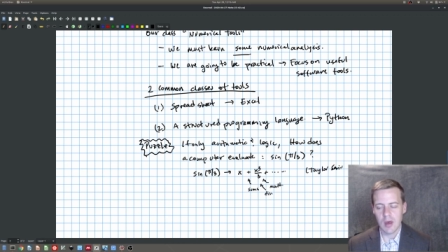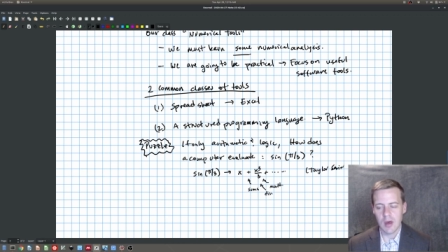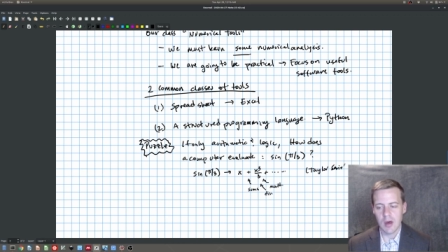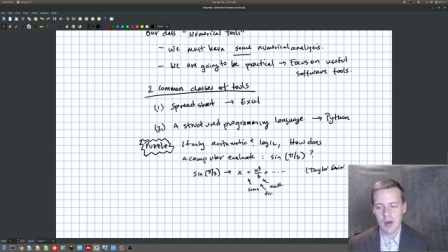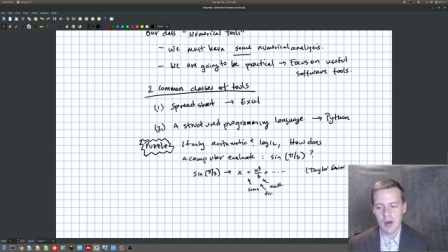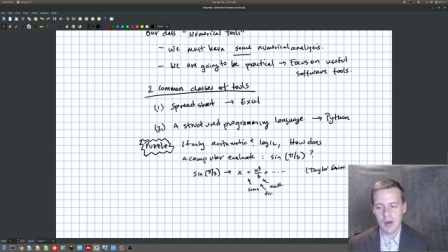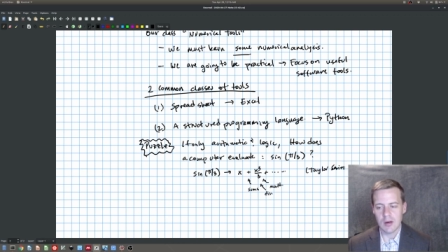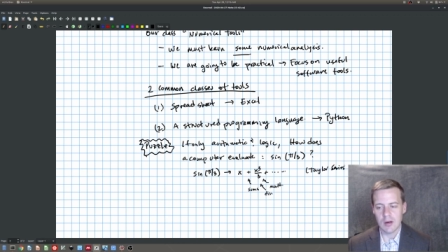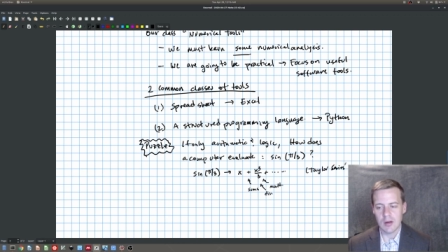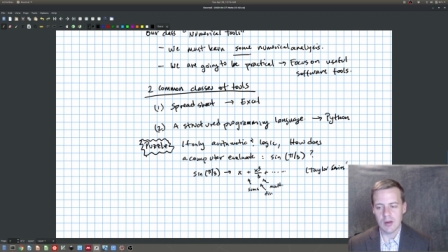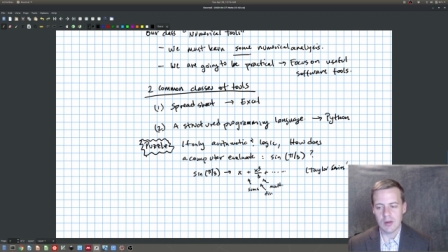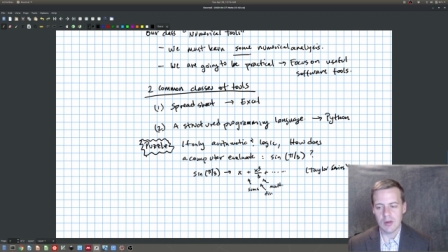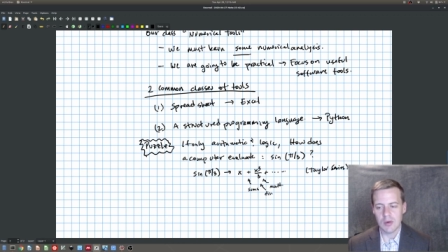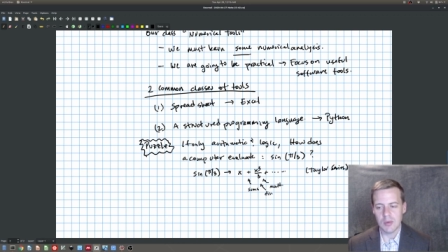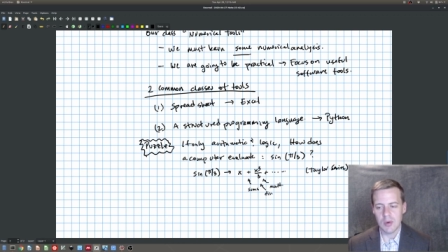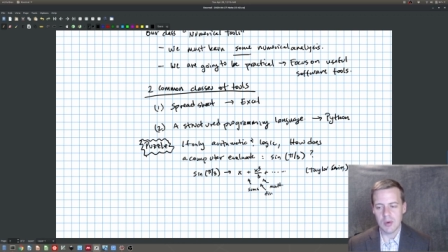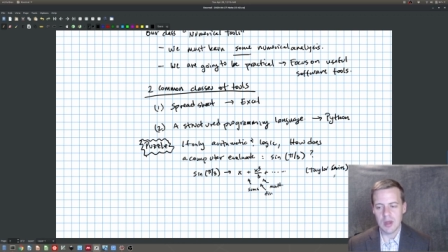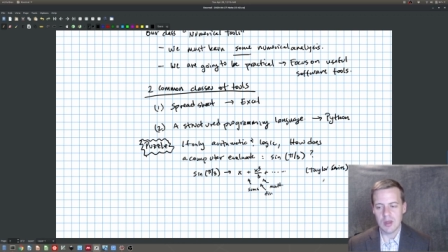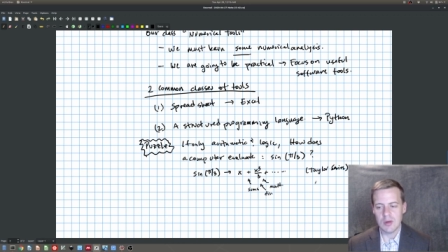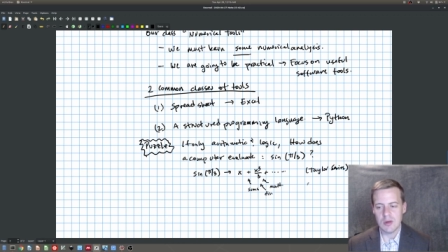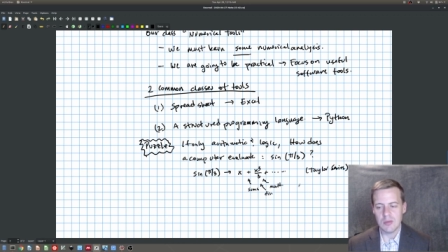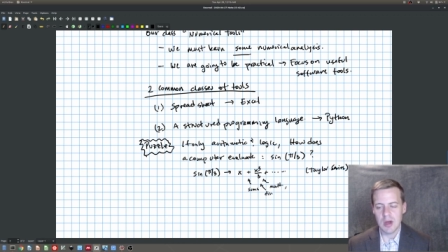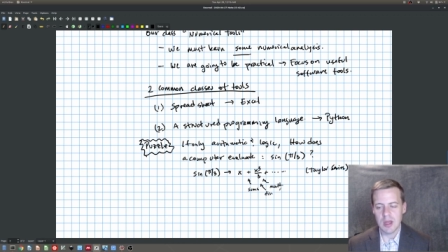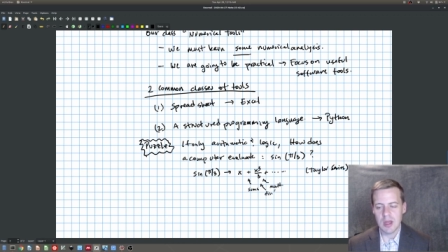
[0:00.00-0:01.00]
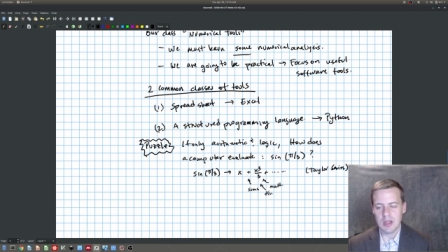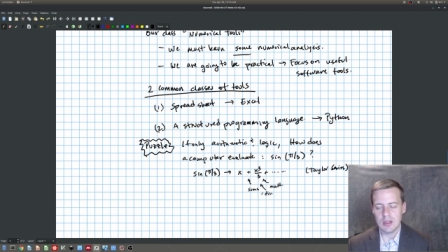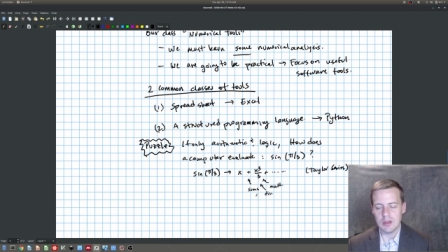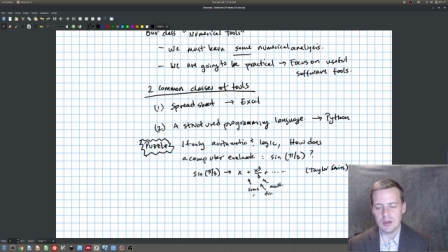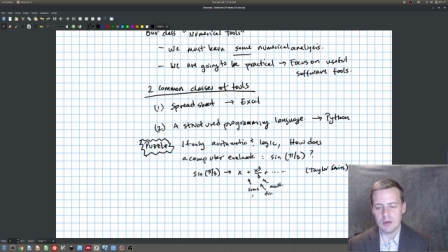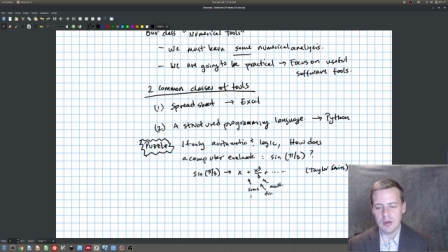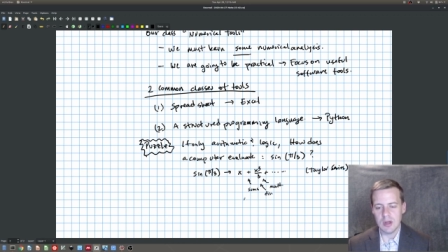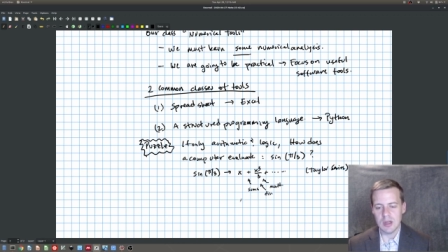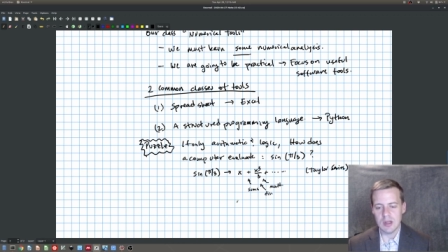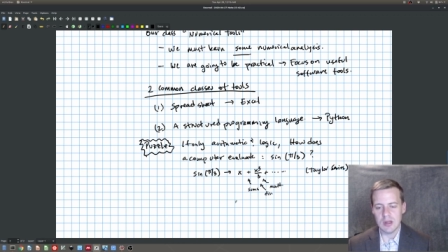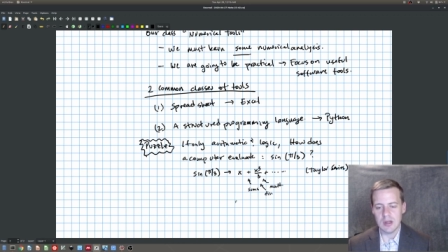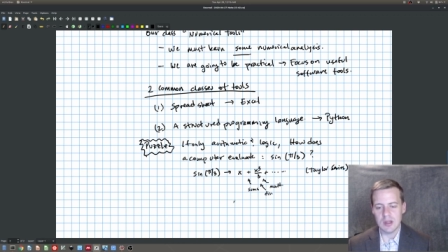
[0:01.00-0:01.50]
Another way you might do
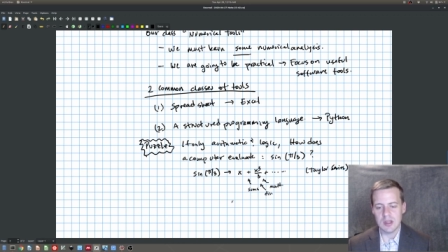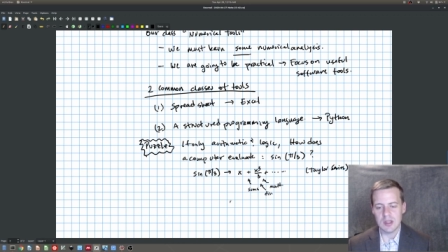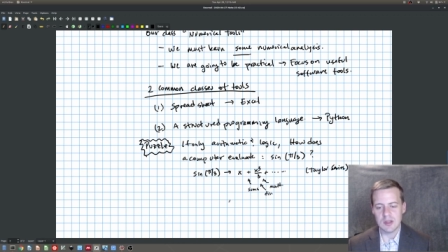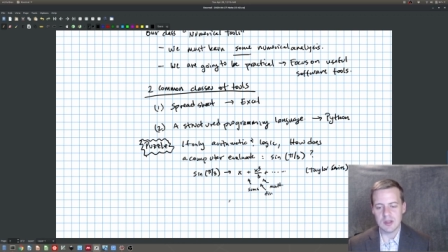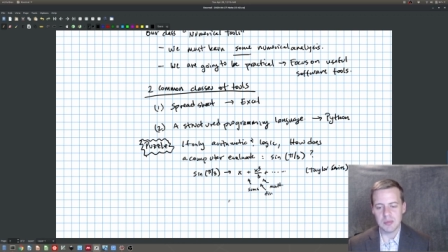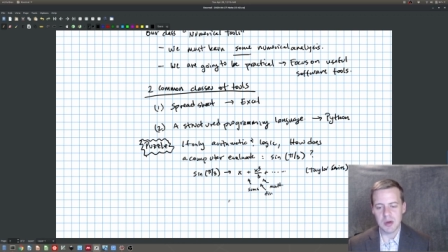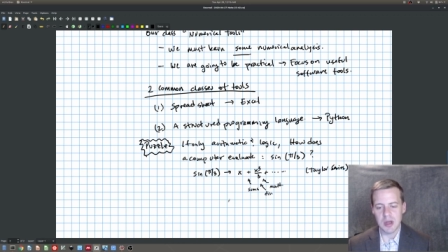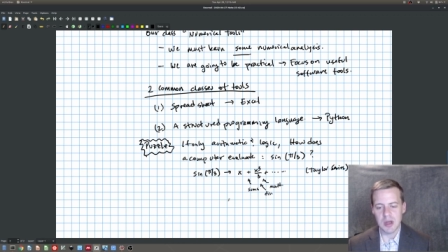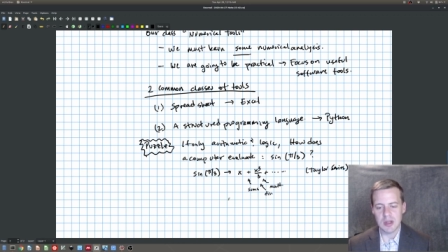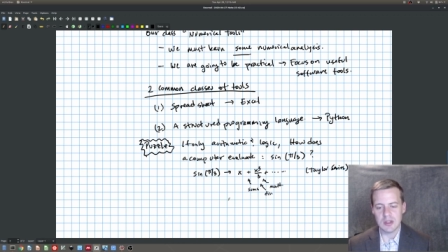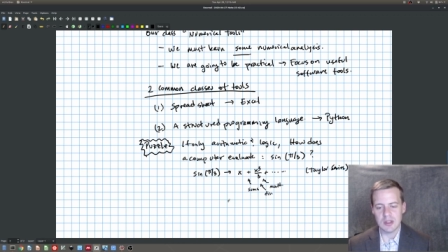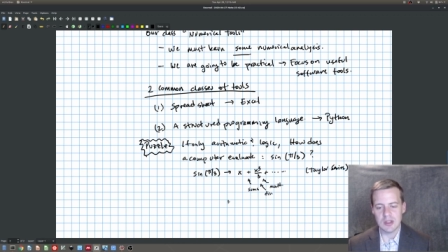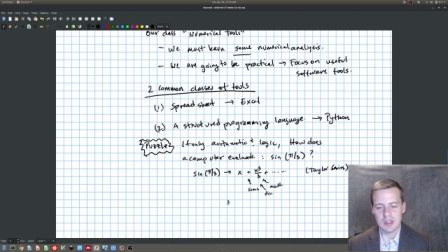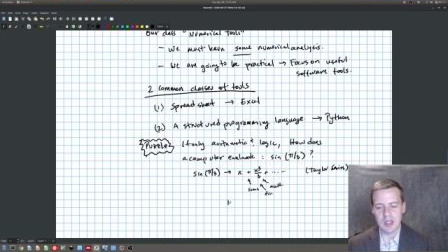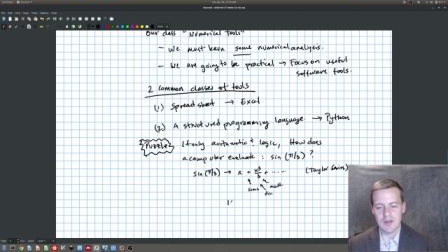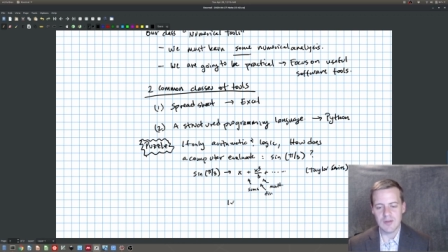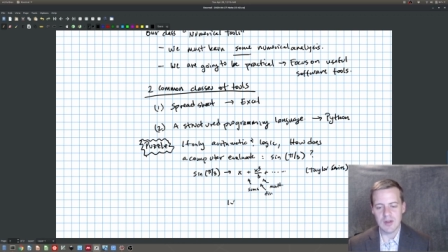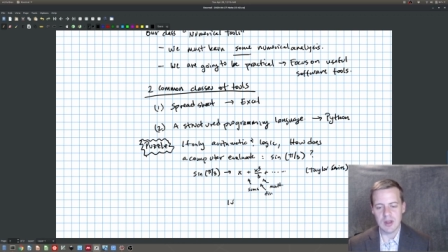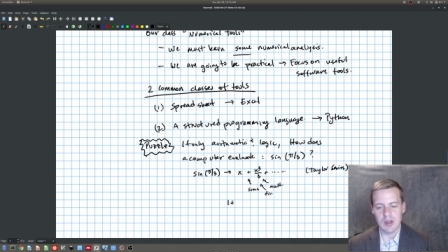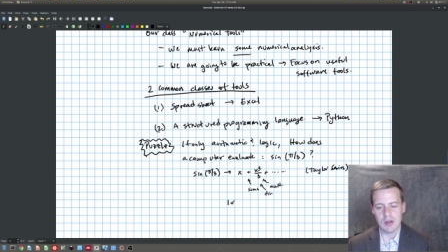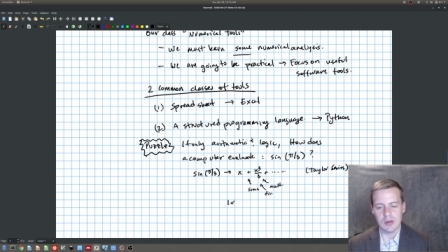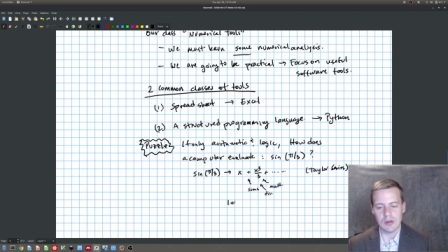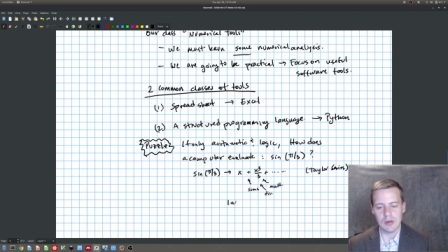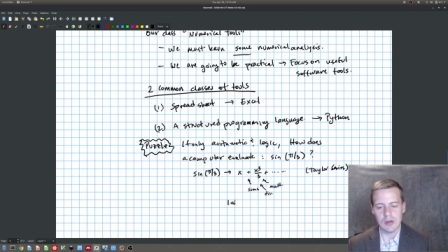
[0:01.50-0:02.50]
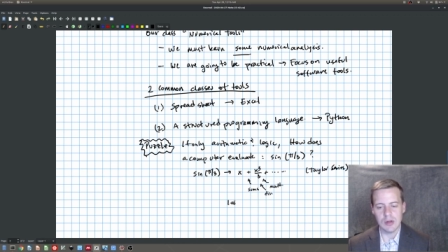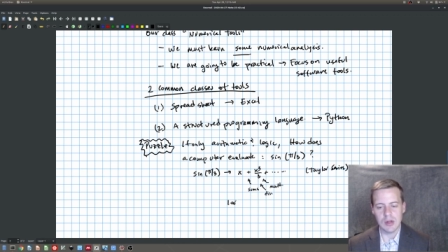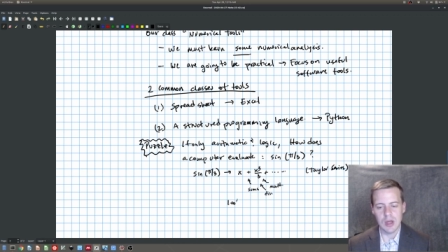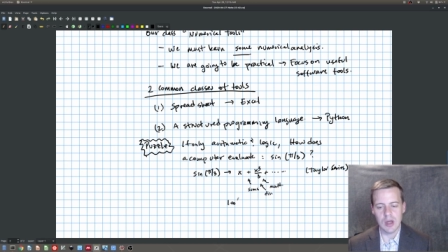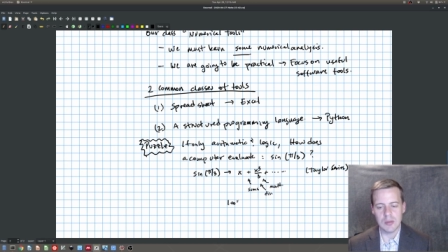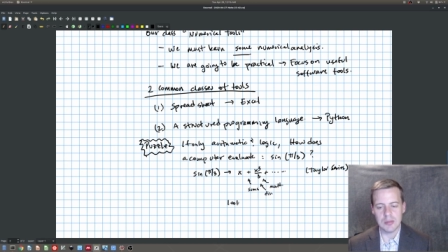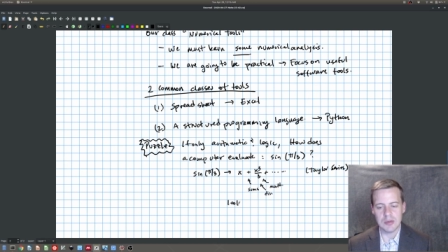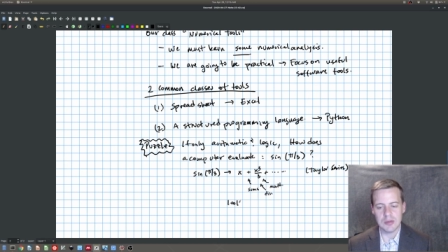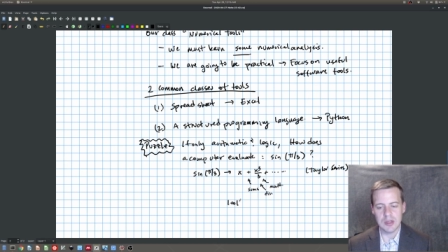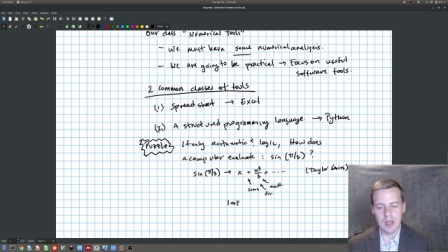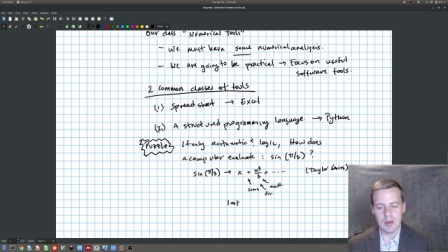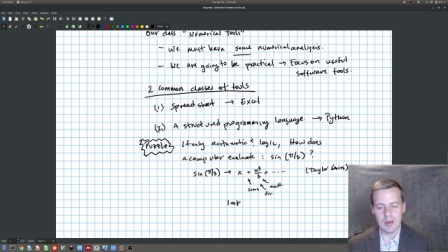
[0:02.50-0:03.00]
it is by just having a lookup
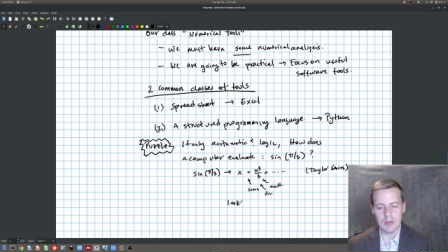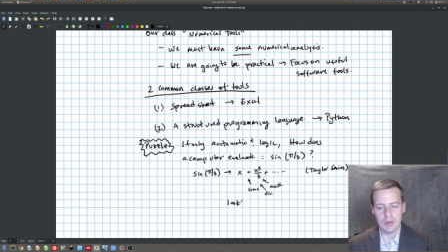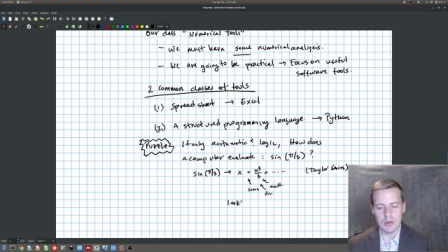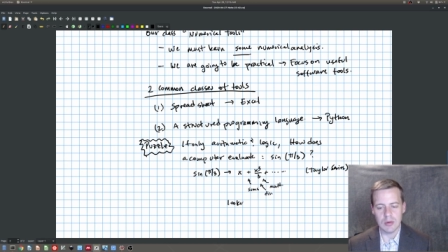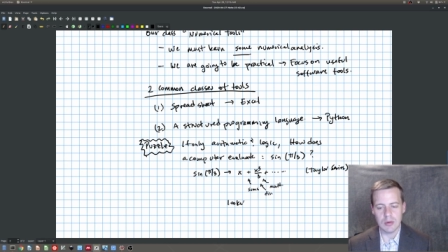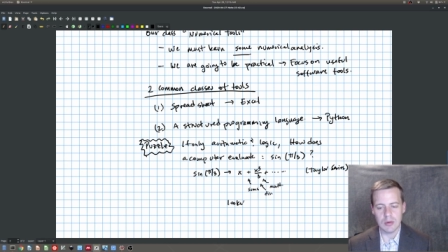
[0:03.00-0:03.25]
table.